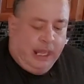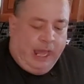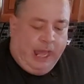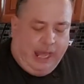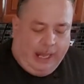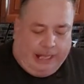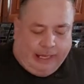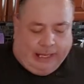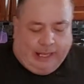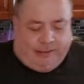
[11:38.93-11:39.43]

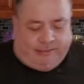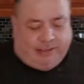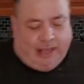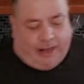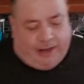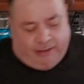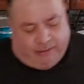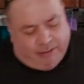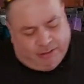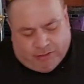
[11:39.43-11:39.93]
And like I
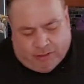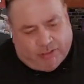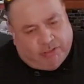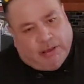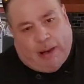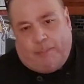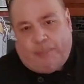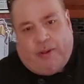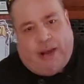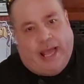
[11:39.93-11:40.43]
said, this is just
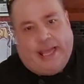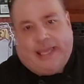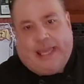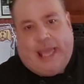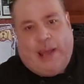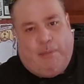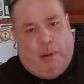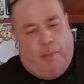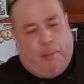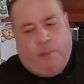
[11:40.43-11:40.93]
something I
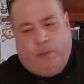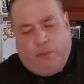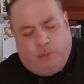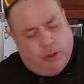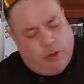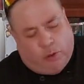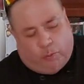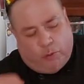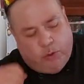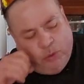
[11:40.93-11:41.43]
came up with.
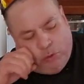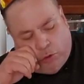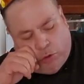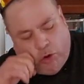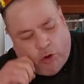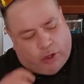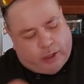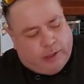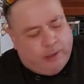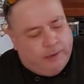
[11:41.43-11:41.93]
Look, when you
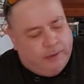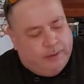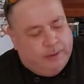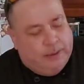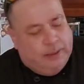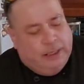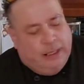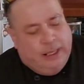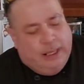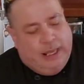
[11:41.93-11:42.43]
cook,
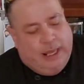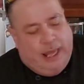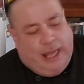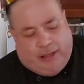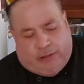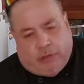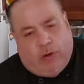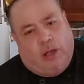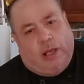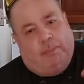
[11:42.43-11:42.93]

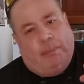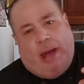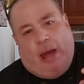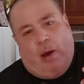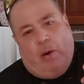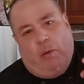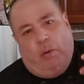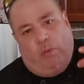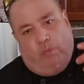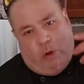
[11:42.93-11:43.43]
it's all
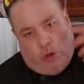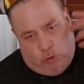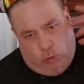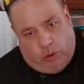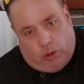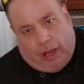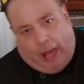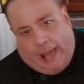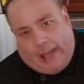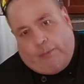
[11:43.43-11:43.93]
about what you
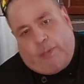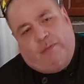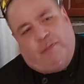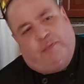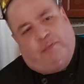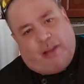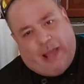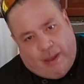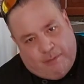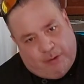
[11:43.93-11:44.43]
like, what
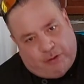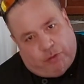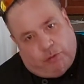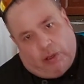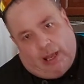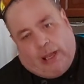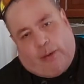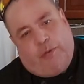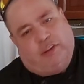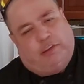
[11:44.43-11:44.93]
flavors you
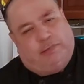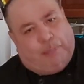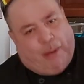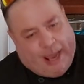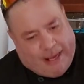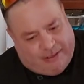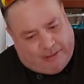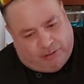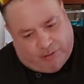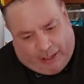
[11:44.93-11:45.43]
like, what
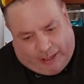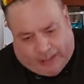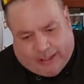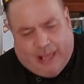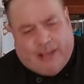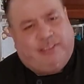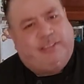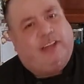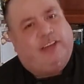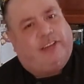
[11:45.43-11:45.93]
spices you like.
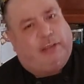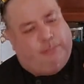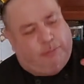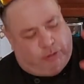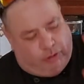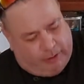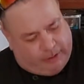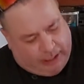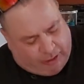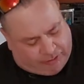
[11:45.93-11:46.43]
Yes, there's some
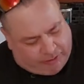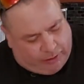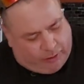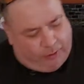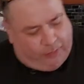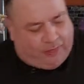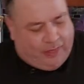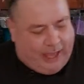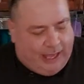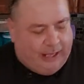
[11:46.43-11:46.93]

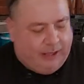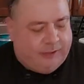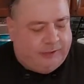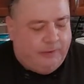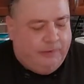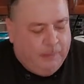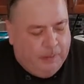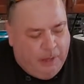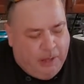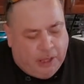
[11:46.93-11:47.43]
traditional things.
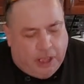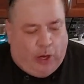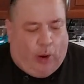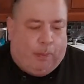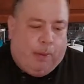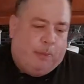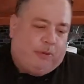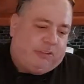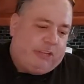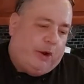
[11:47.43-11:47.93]
You know,
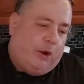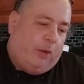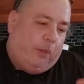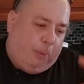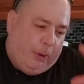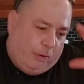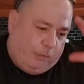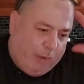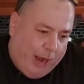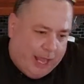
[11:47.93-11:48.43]
people say don't
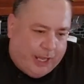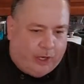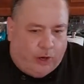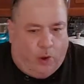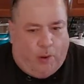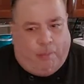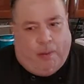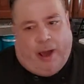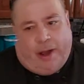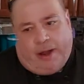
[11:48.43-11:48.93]
put
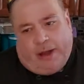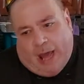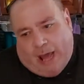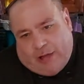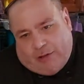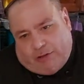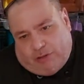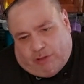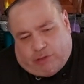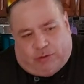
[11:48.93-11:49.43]
oregano,
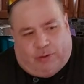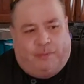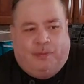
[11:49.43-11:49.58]
marinara sauce.